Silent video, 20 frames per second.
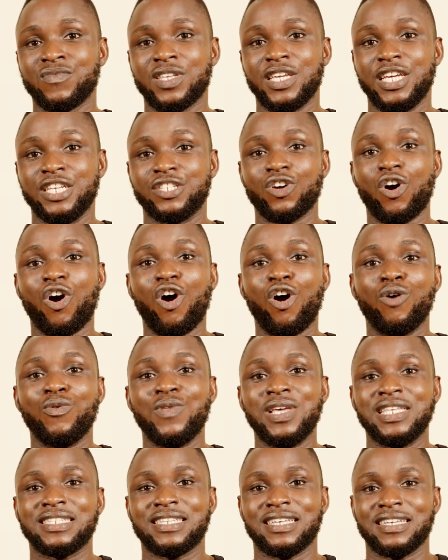is
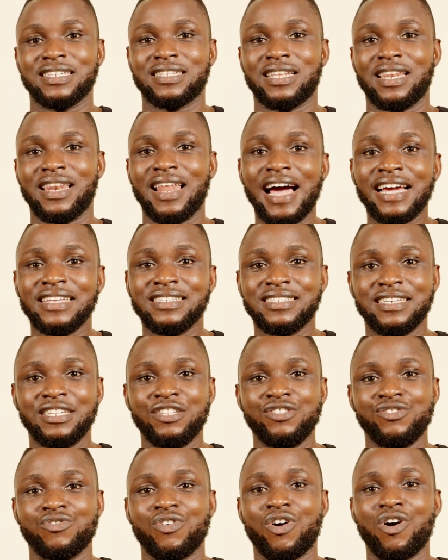always gaslighting you,